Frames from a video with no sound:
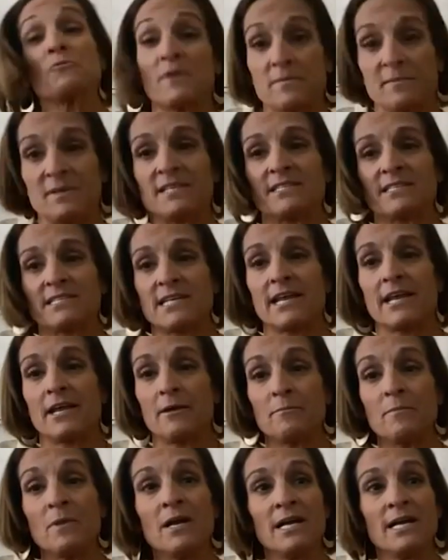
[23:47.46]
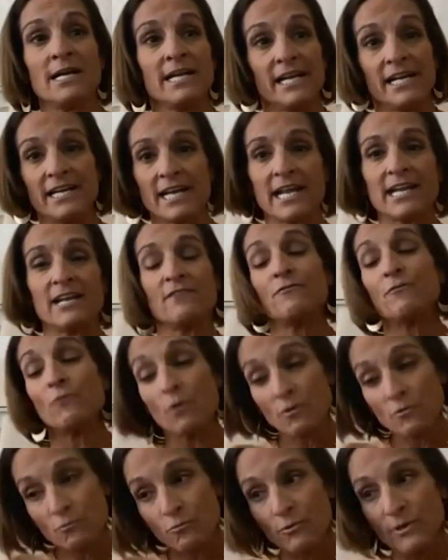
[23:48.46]
women's team in
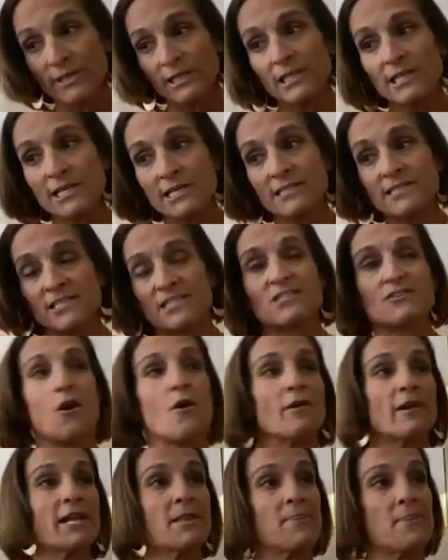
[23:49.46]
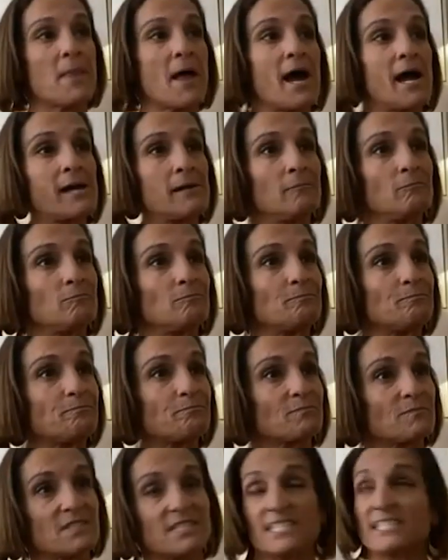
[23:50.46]
eighty-four really started that
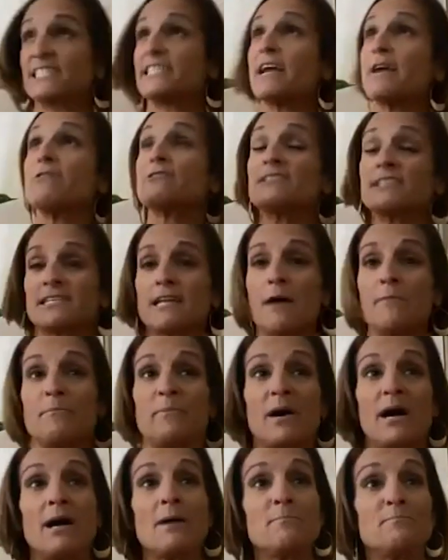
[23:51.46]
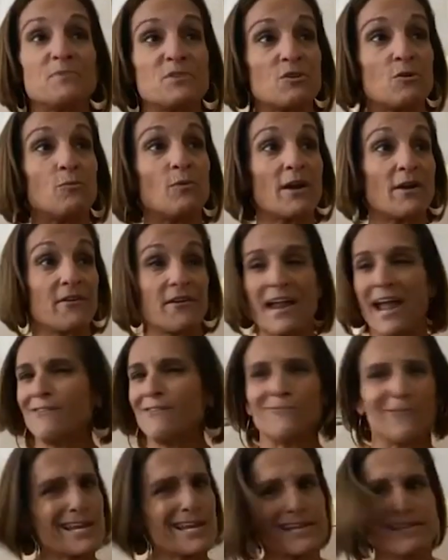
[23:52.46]
stair step up to where now
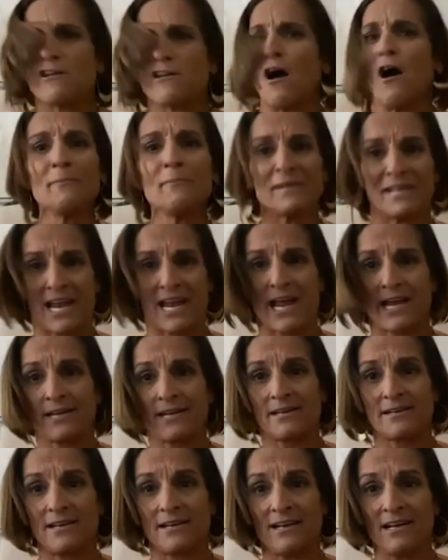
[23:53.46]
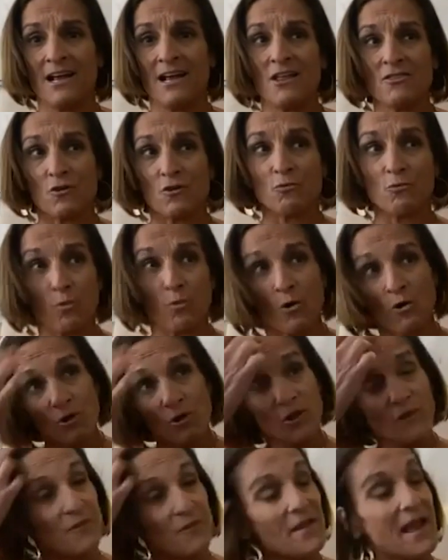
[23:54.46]
we dominate. The
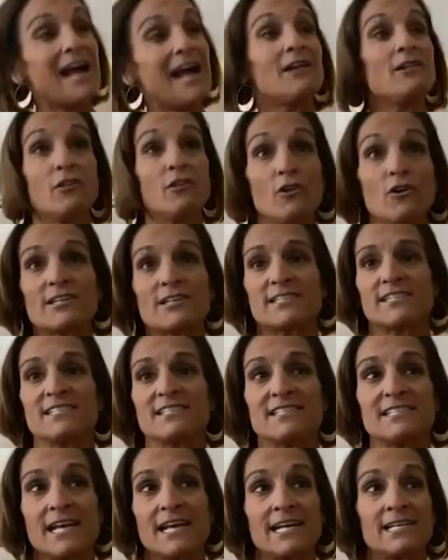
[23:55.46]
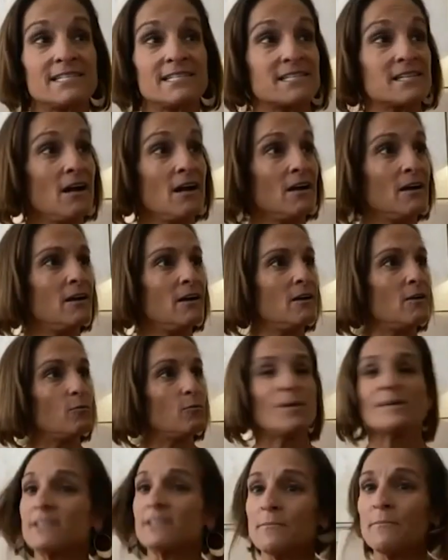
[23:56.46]
world now looks and says,
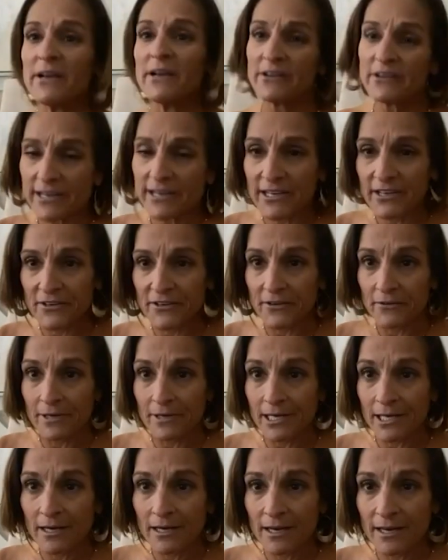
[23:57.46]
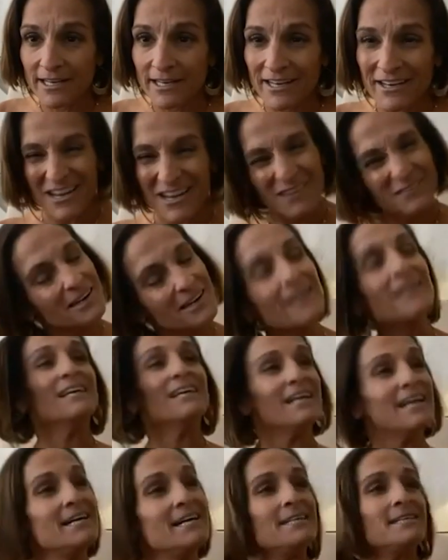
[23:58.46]
what's America doing? You know, and
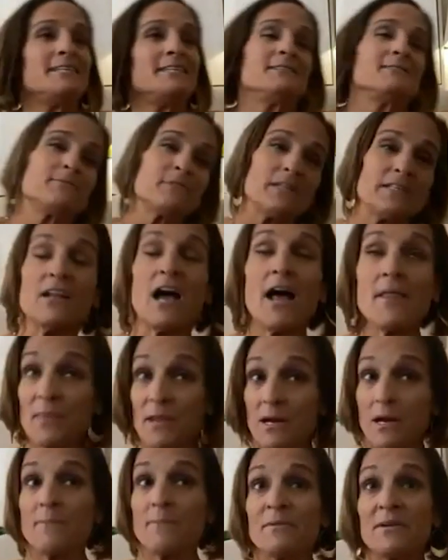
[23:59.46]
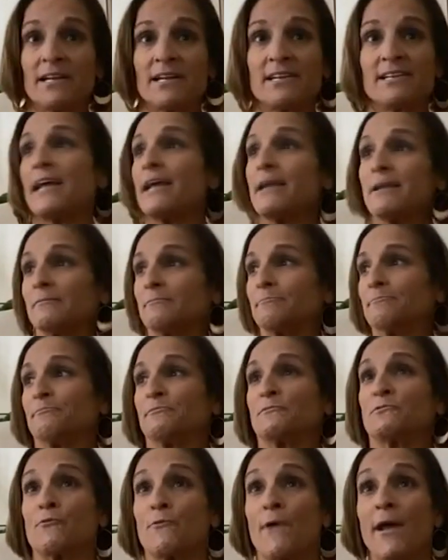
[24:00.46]
not that going to take
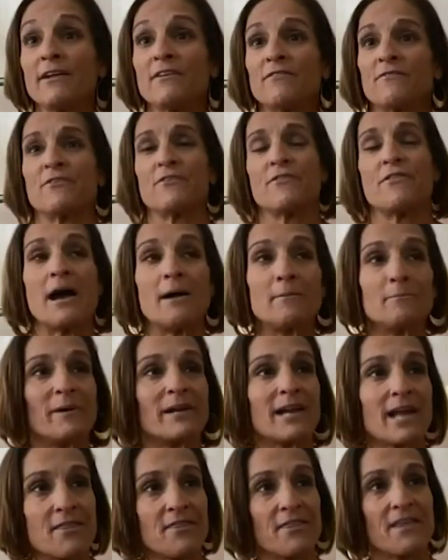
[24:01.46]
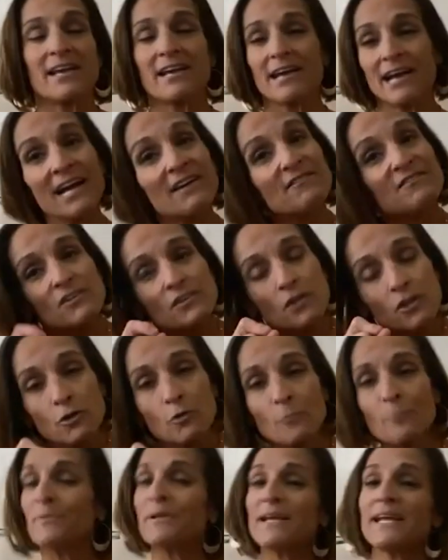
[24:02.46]
credit for that, but I think I have a
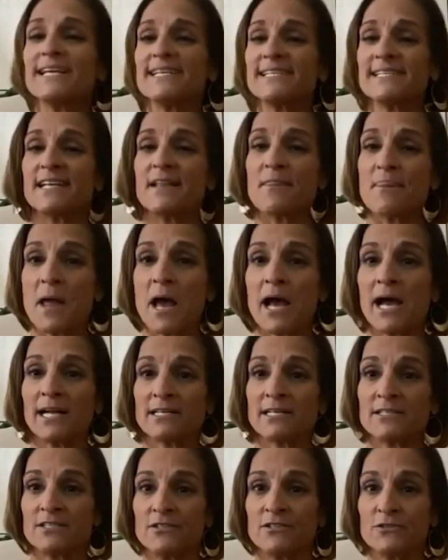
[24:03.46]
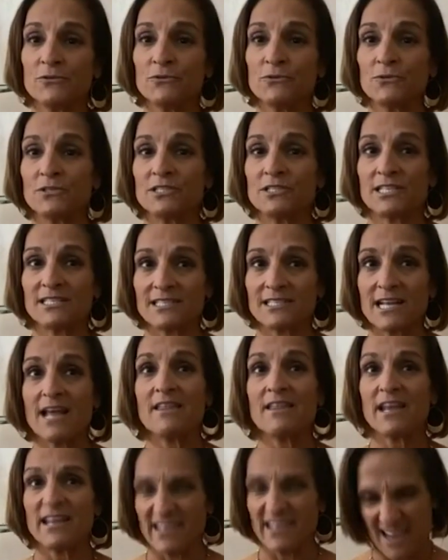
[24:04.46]
little piece in that to, to say
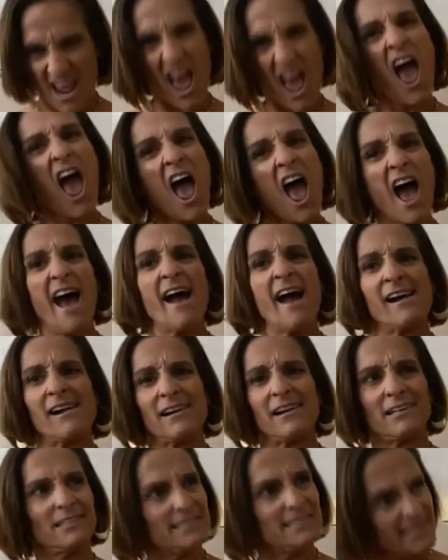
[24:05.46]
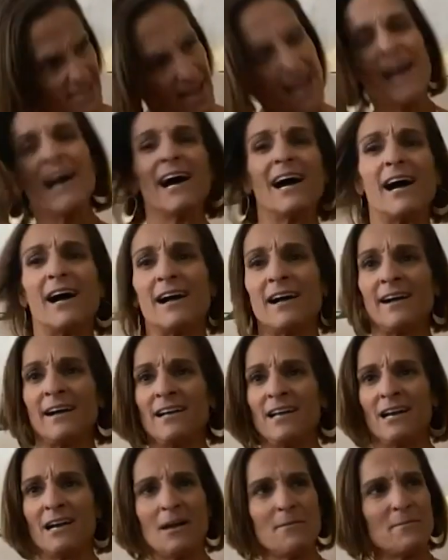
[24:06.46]
that, yeah, yeah.
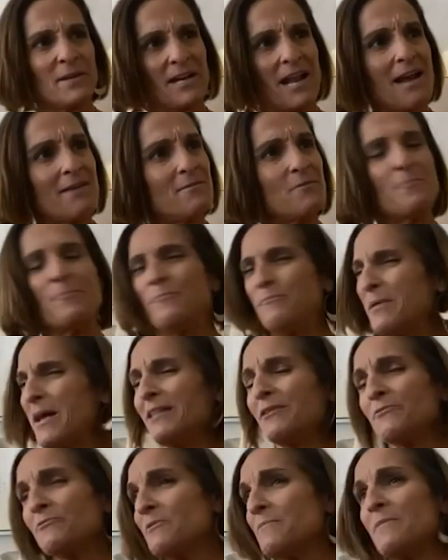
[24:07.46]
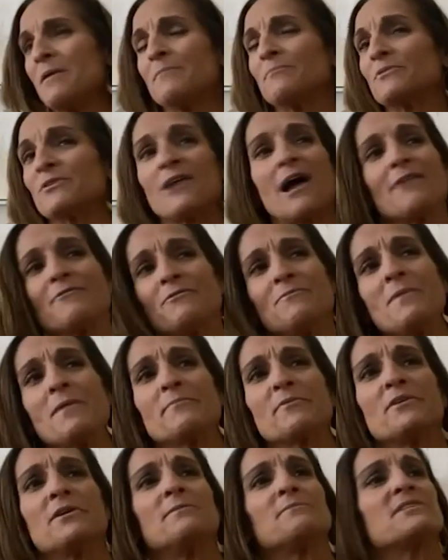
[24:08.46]
I mean, I, Bella remember, I
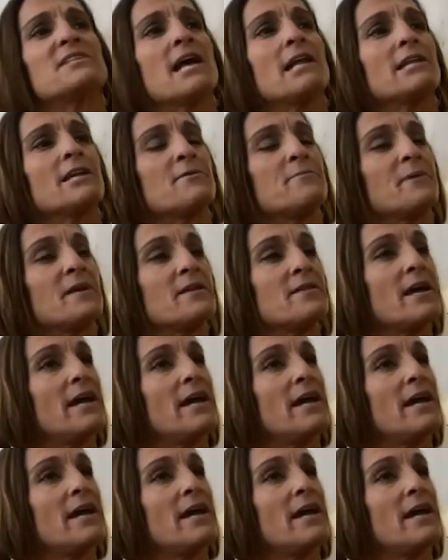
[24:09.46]
remember him telling me